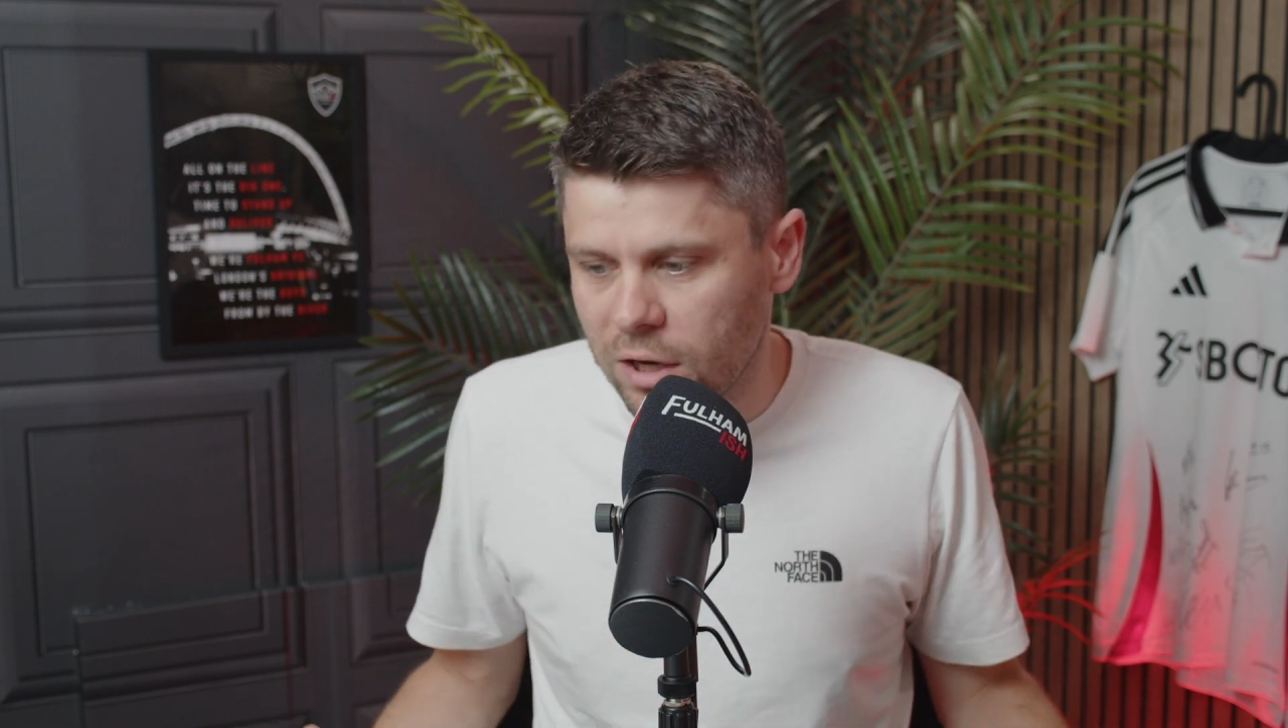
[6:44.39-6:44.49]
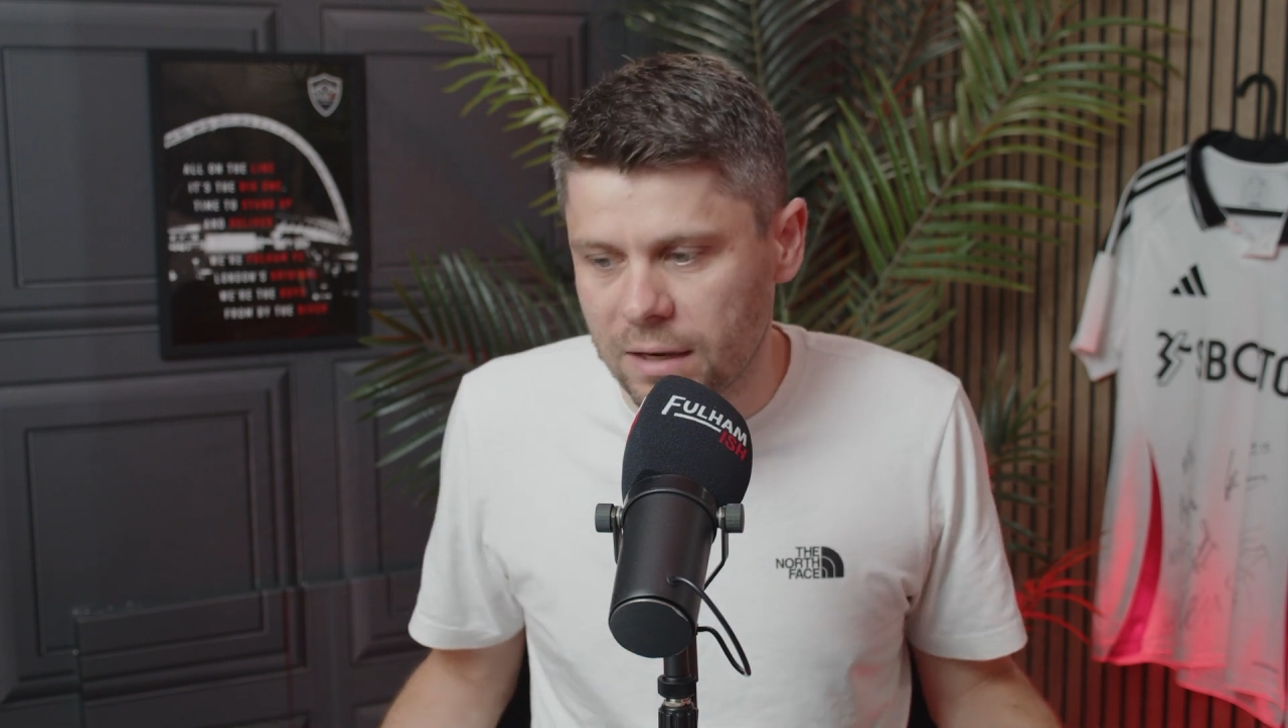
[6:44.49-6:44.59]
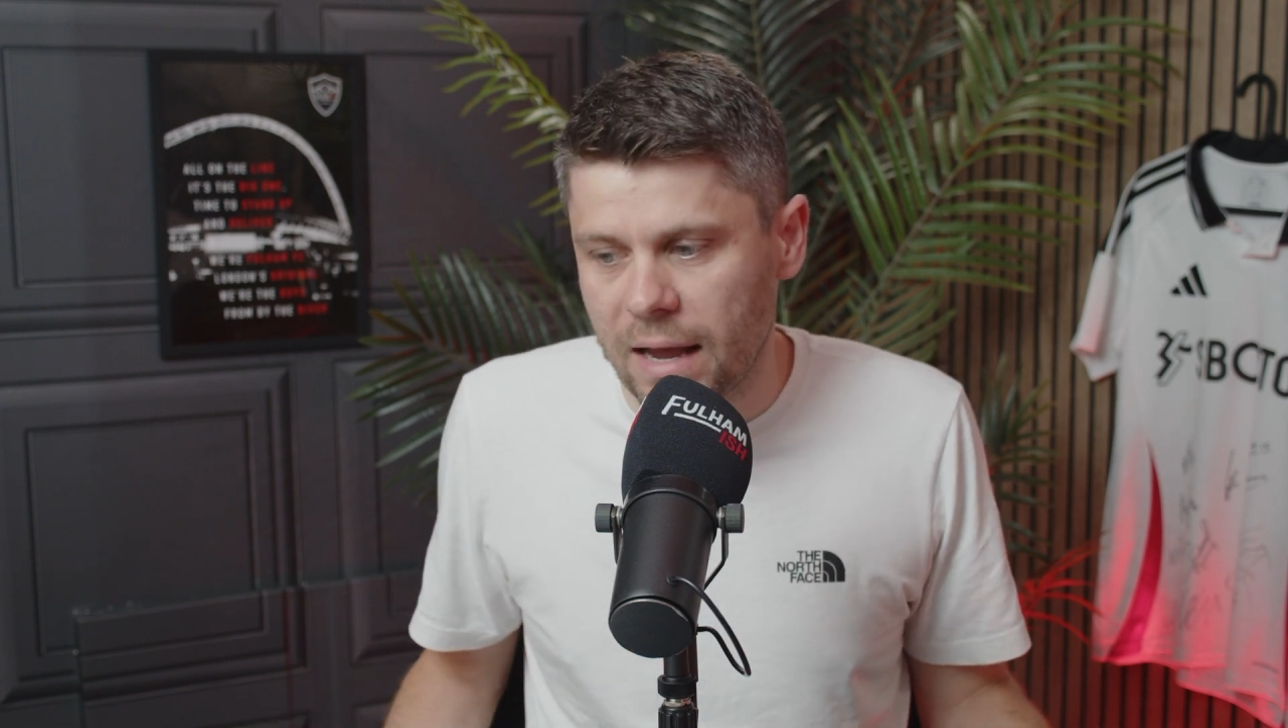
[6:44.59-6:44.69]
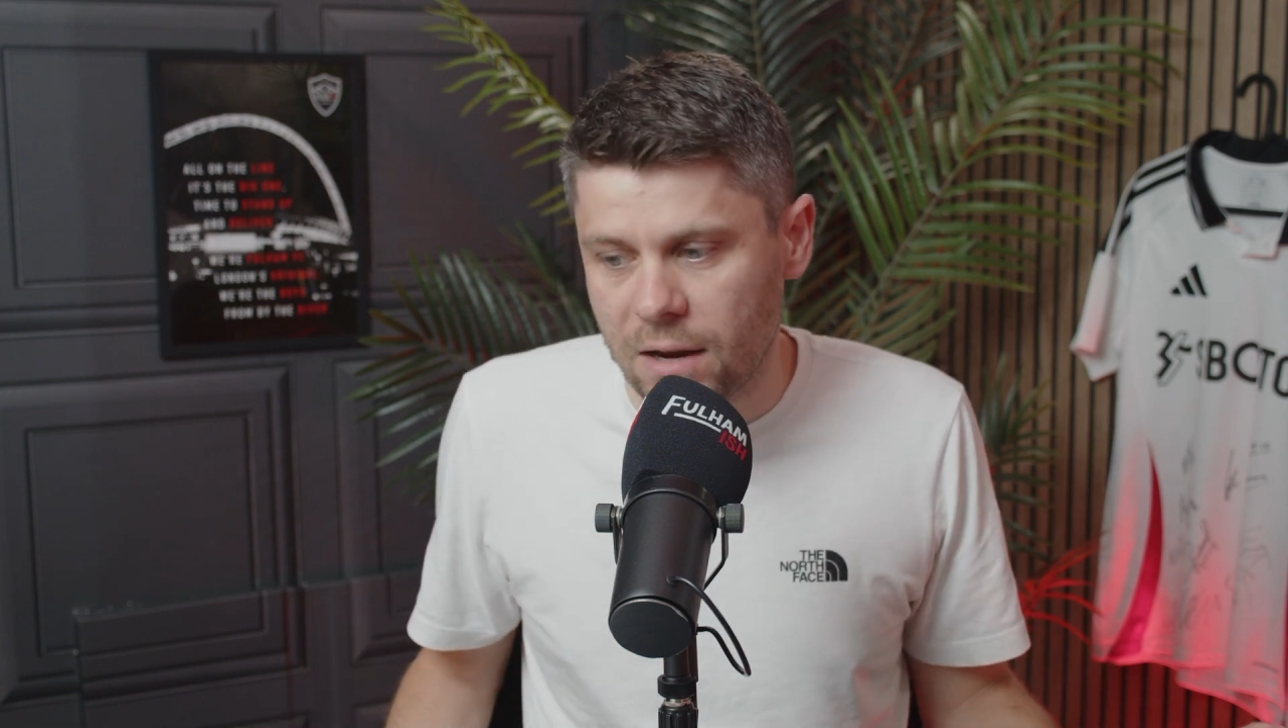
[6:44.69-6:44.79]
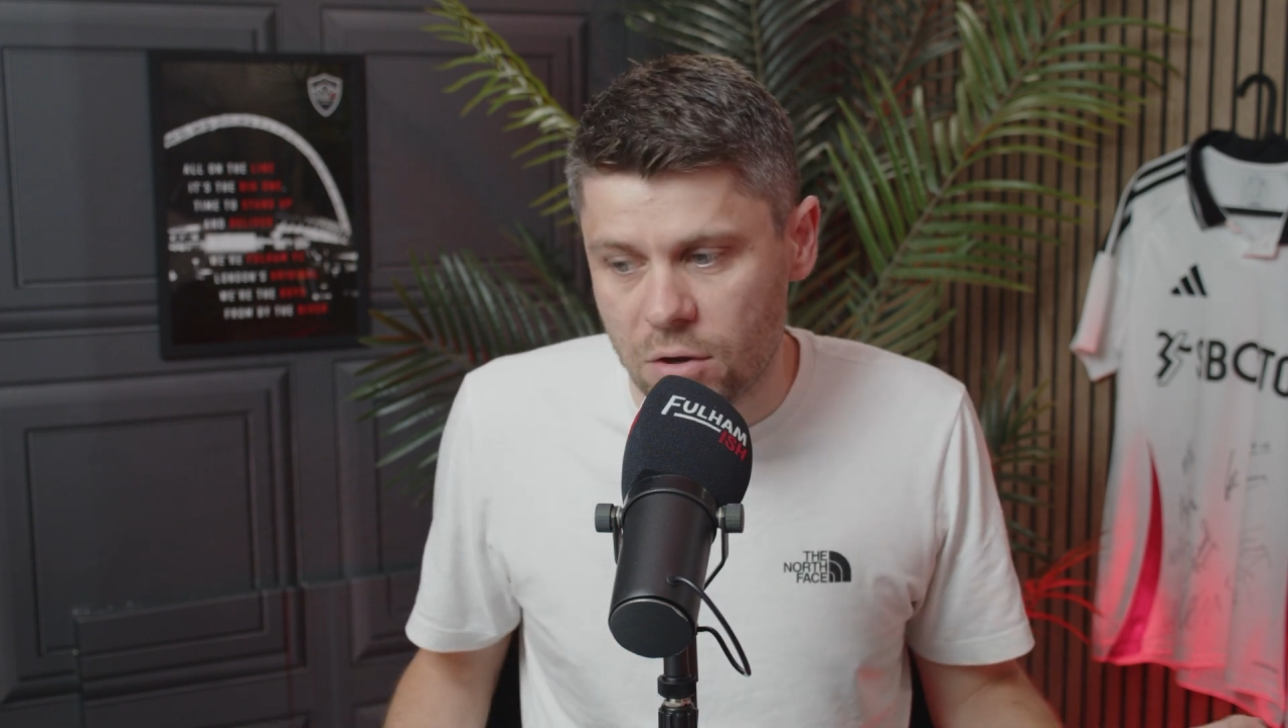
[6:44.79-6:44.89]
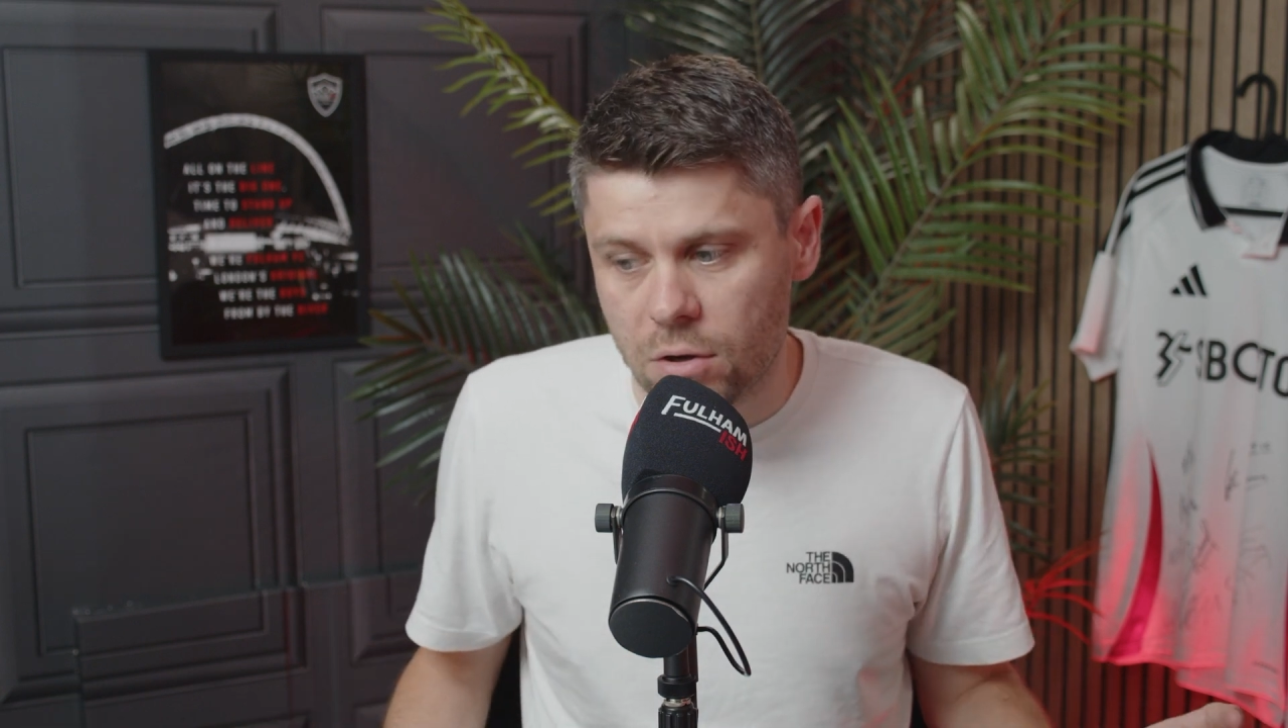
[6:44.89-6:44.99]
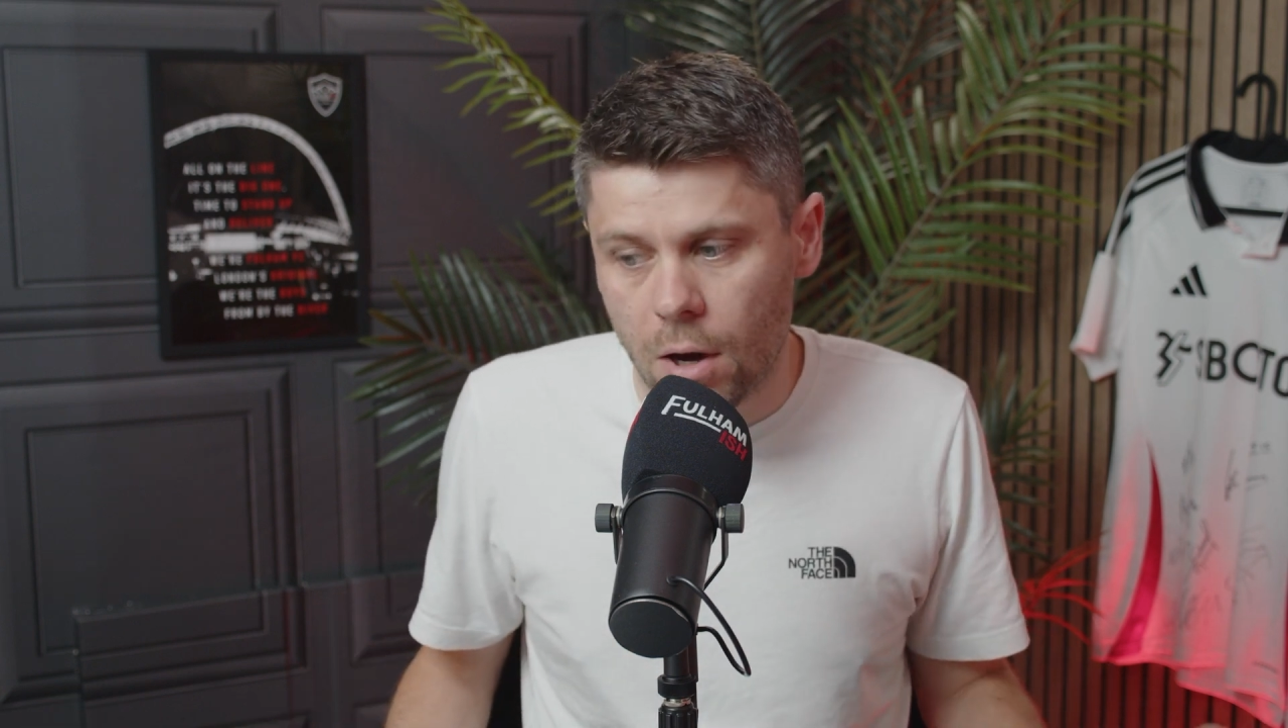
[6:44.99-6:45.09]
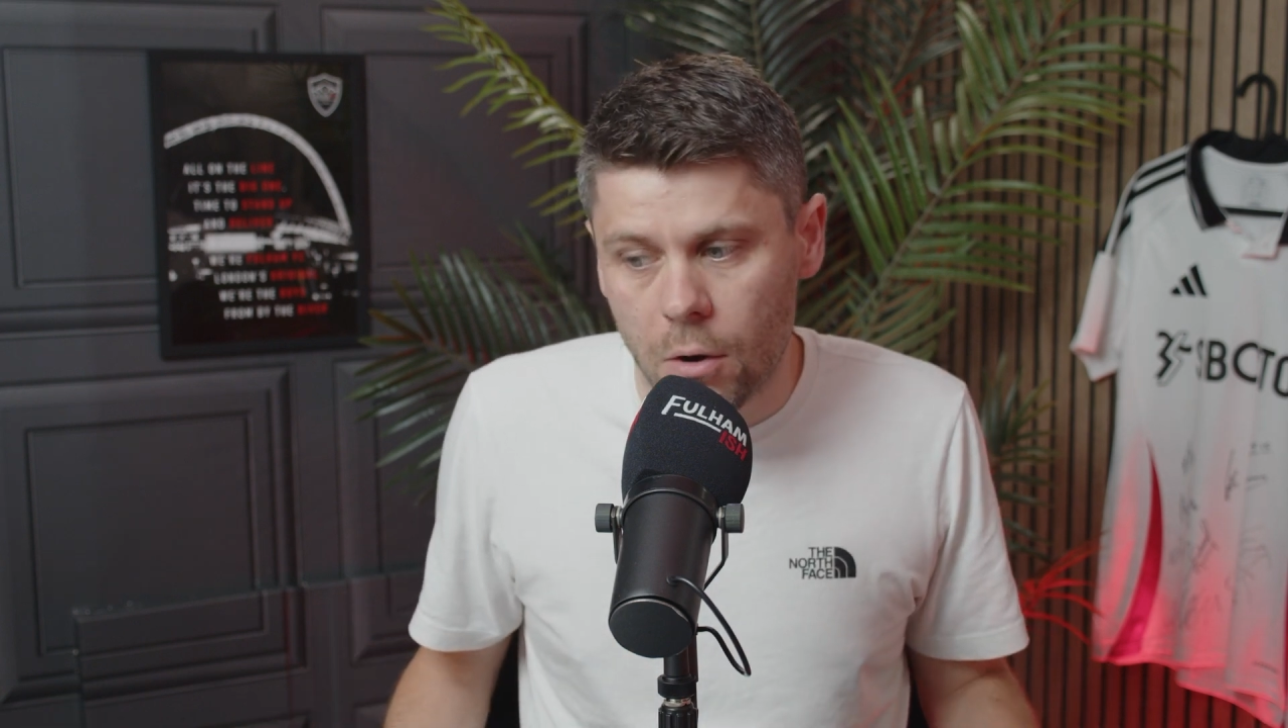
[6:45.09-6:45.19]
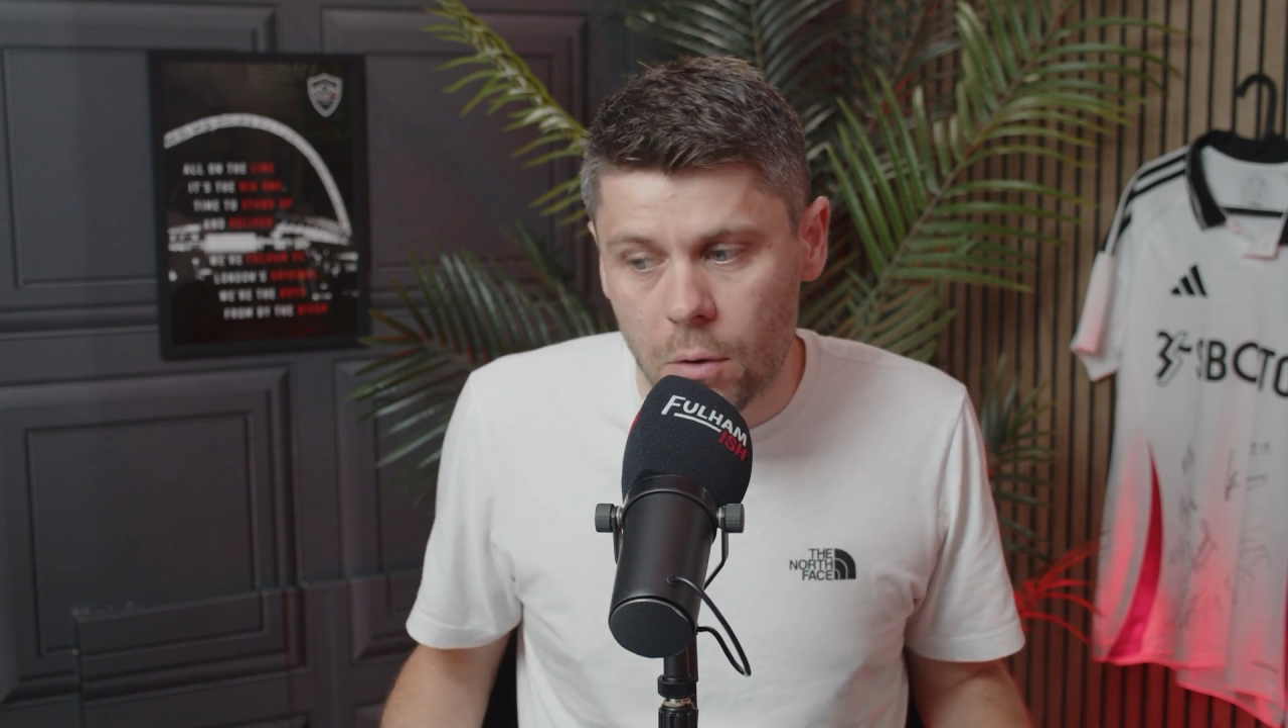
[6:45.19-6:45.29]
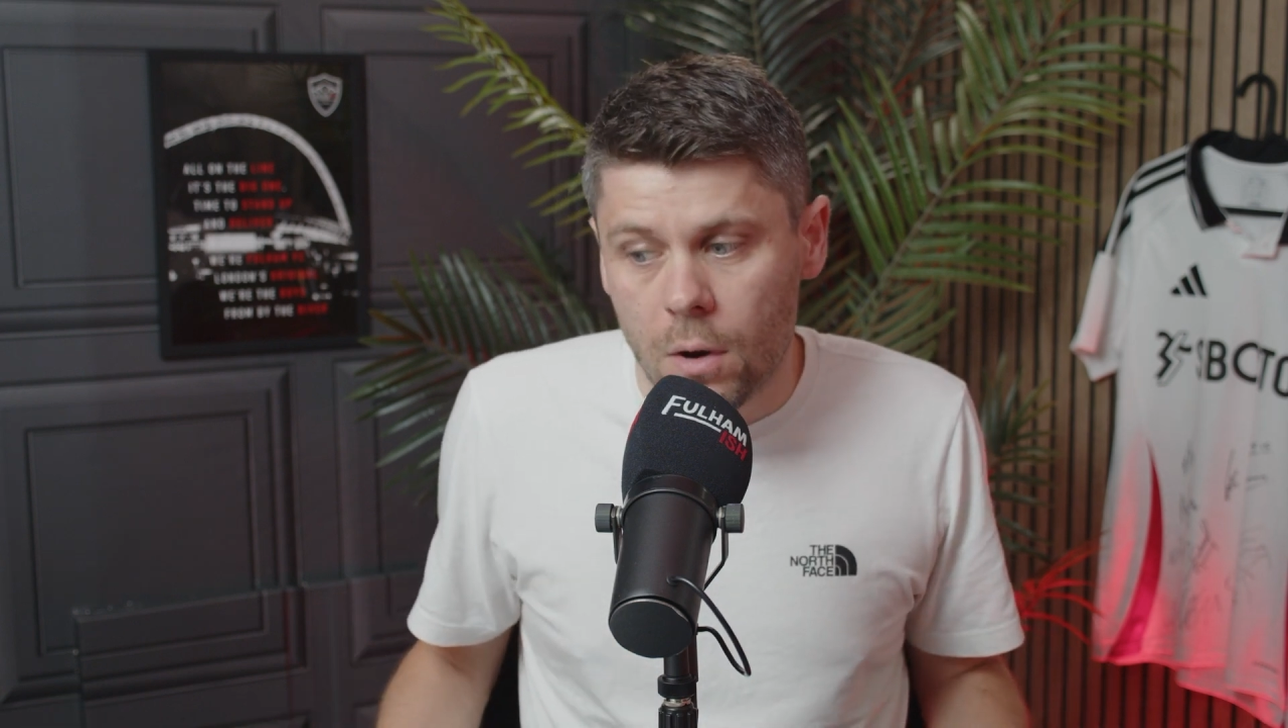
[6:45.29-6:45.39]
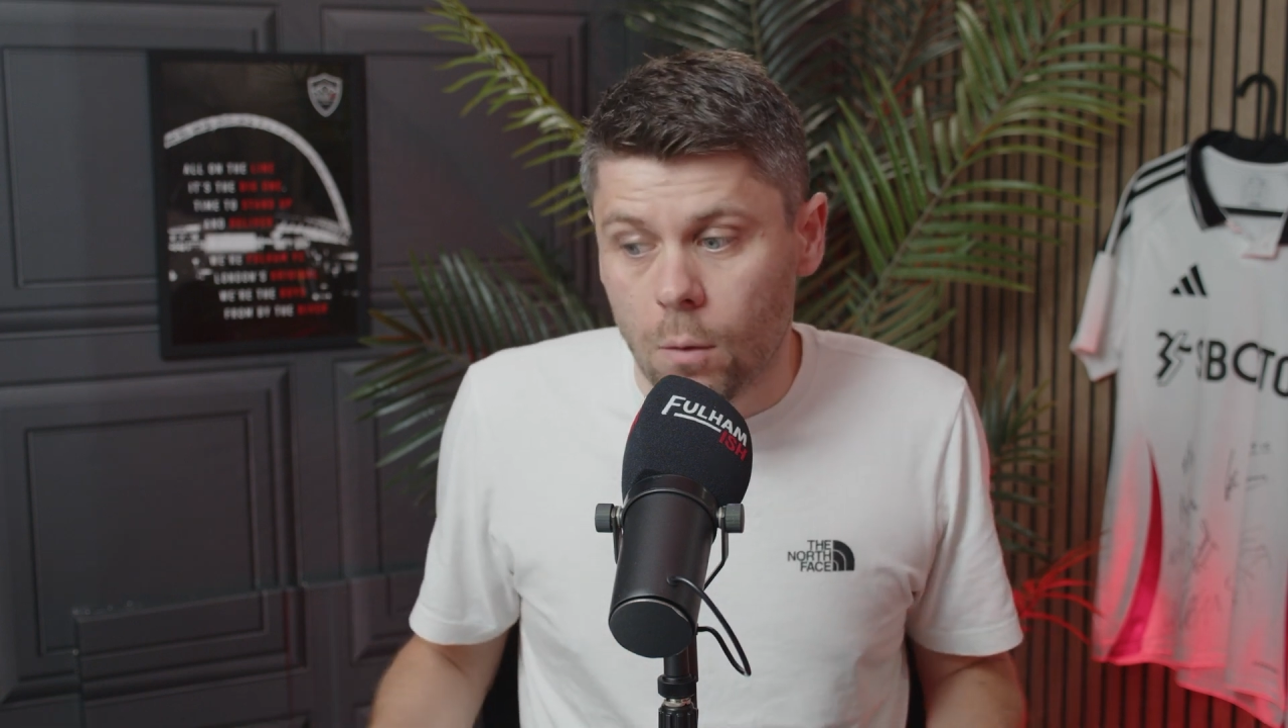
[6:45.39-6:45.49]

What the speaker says: at it and you go,